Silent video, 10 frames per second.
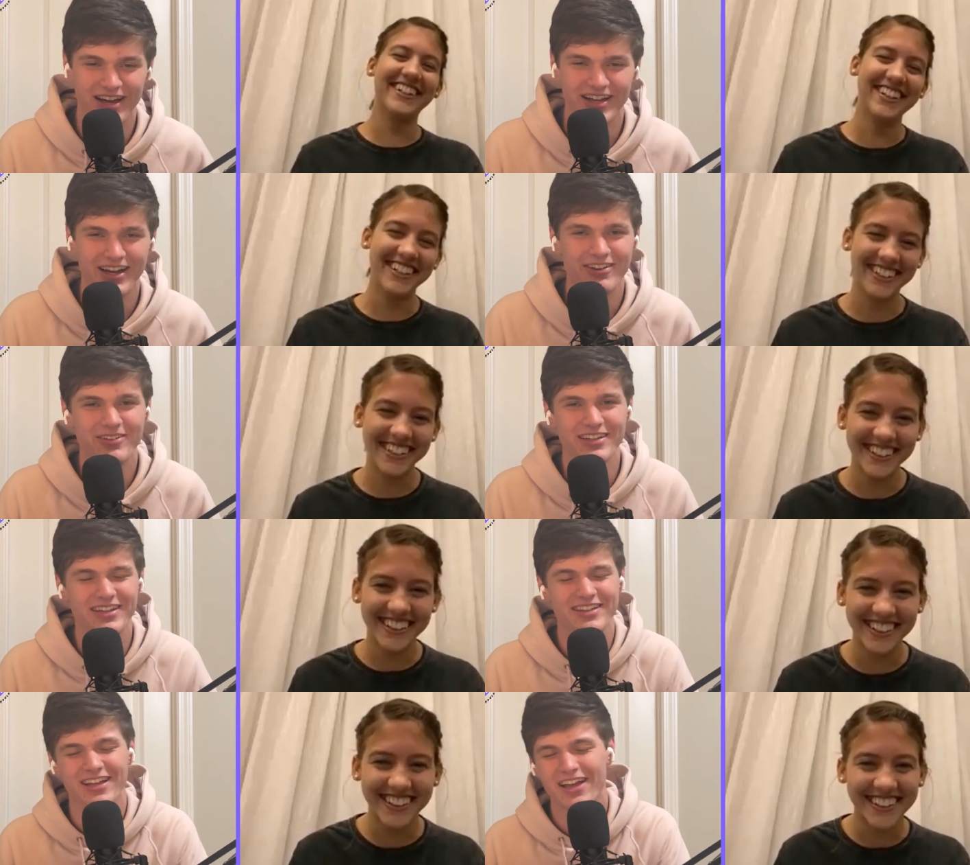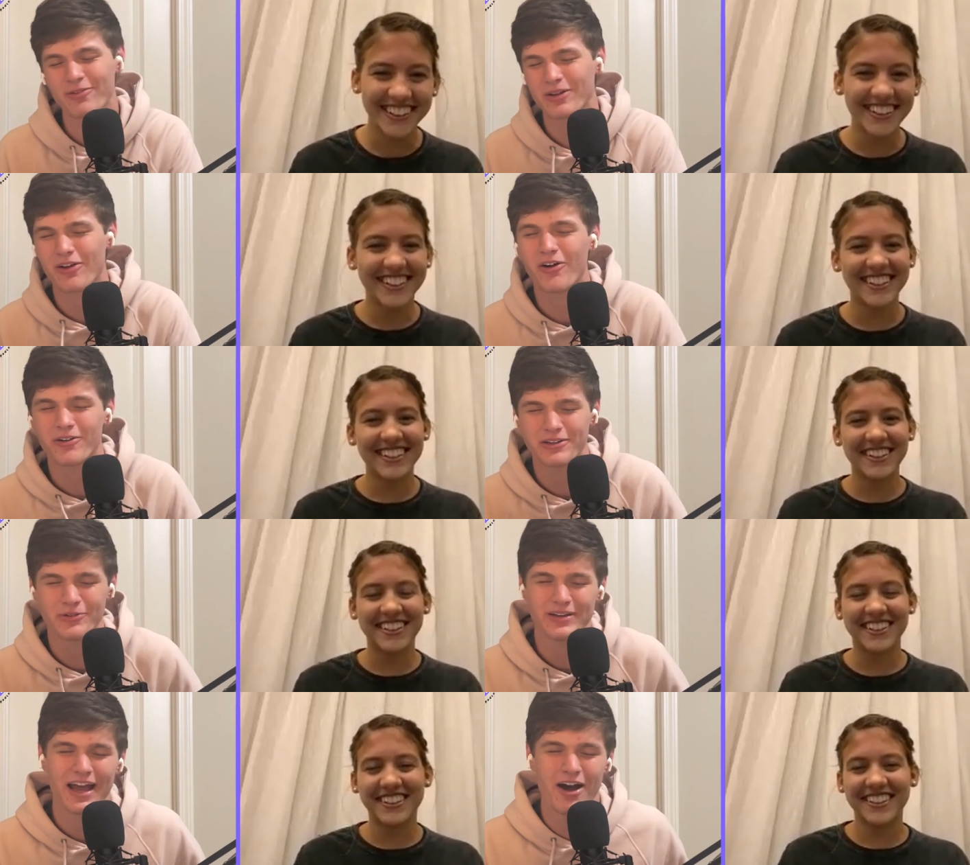Speaker 1: we got. I don't want to get like I don't want to call
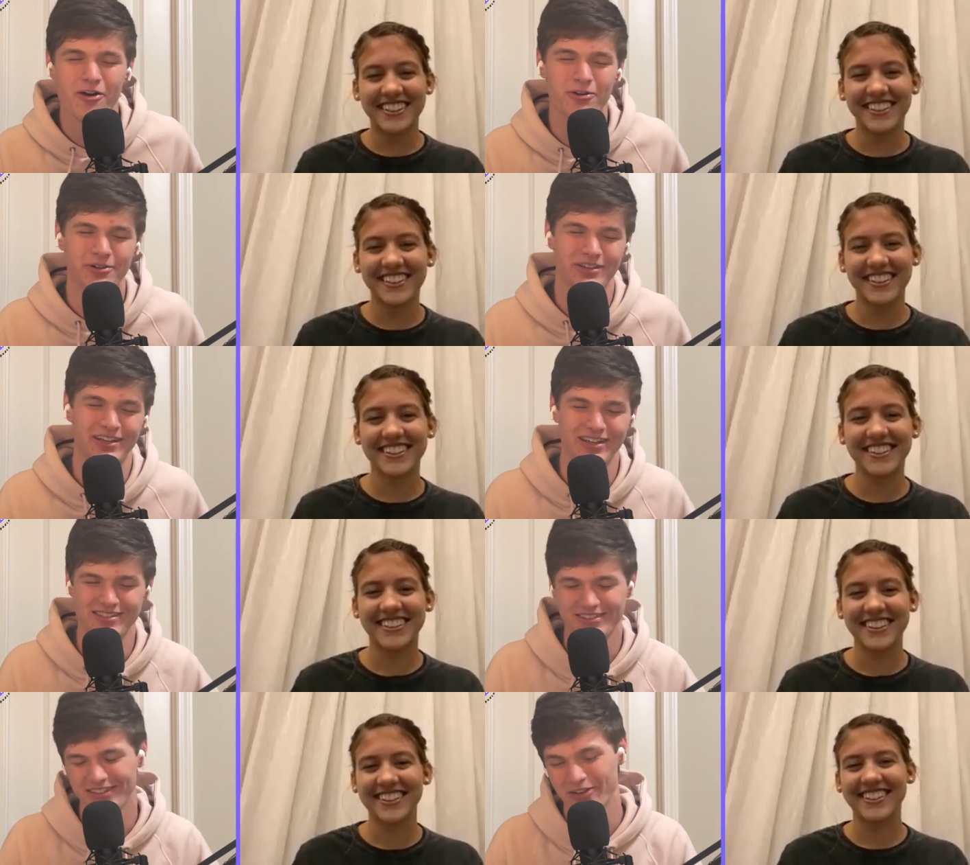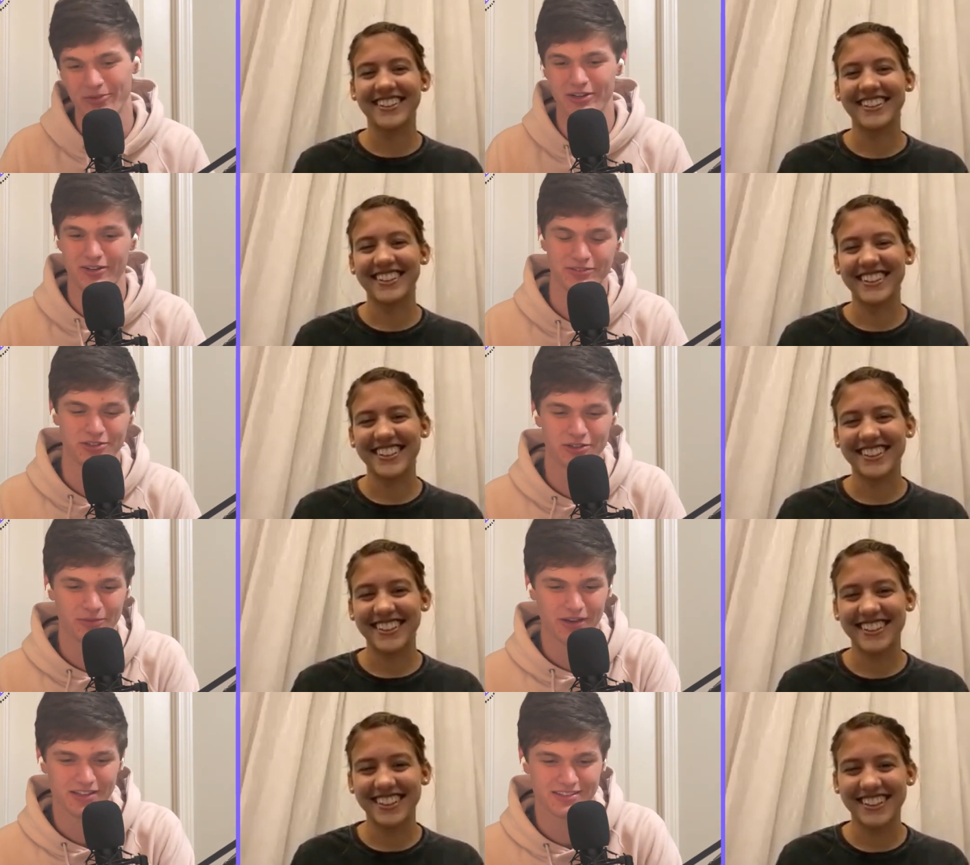anyone out or like necessarily like read off
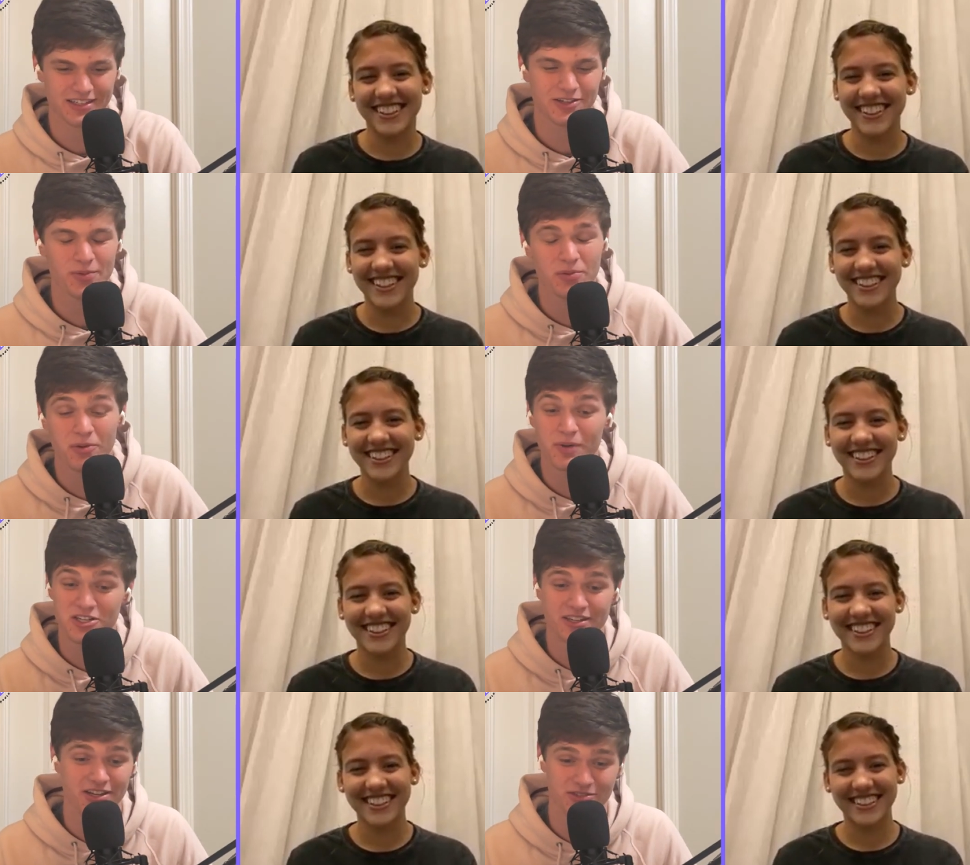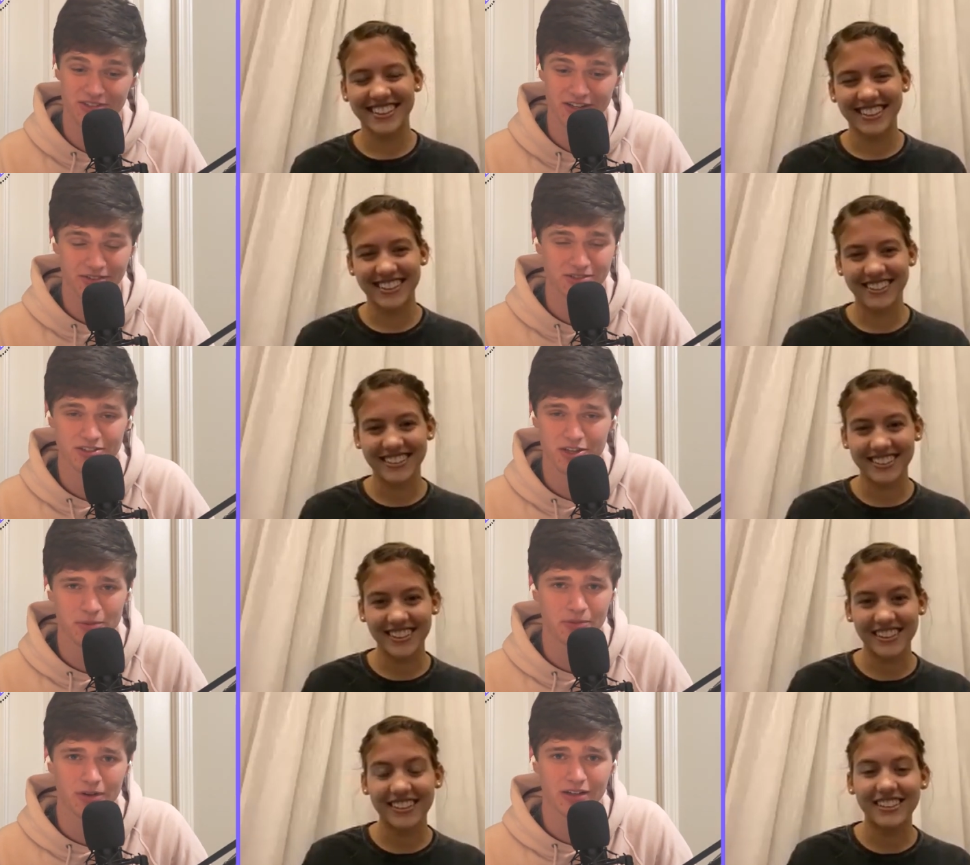certain ones. Like some people were much nicer than others. Don't
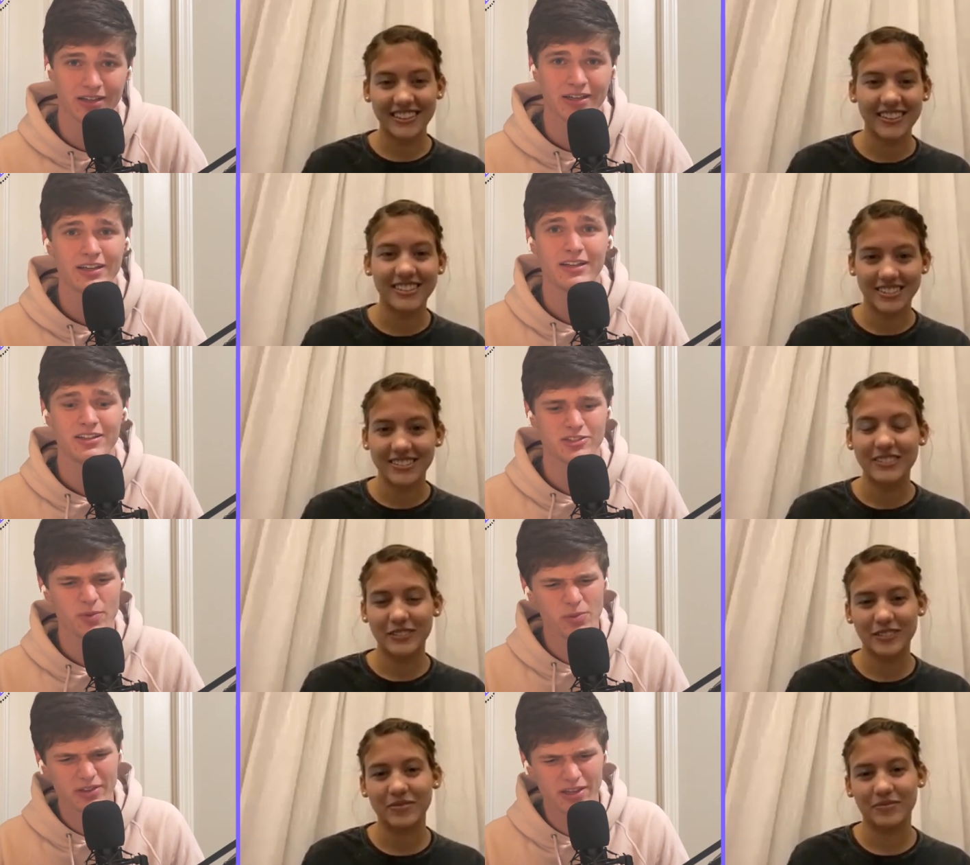get me wrong. Some people